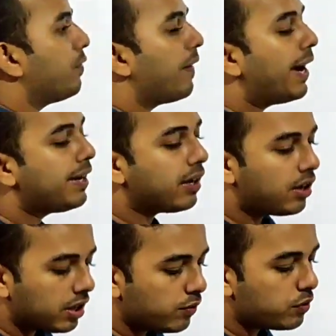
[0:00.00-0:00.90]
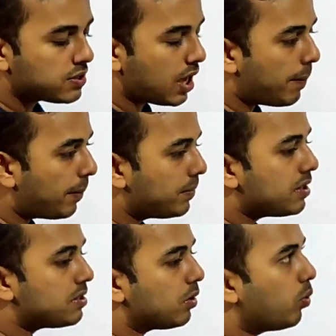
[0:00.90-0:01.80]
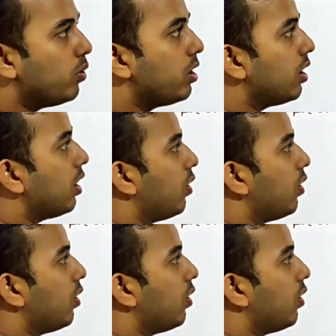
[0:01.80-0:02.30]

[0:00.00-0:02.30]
we find out, if we sum up this, we